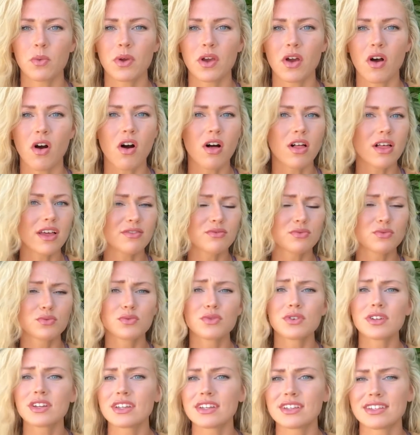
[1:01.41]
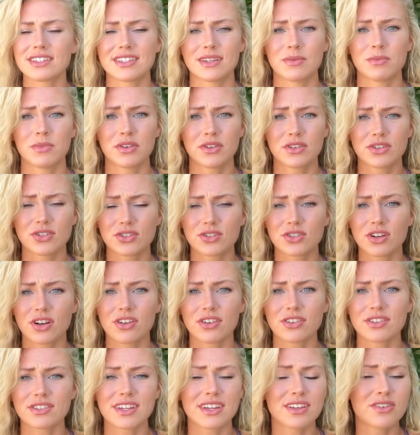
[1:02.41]
We all have really similar
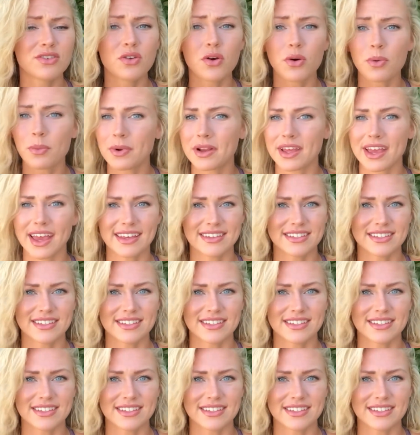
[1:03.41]
struggles and nobody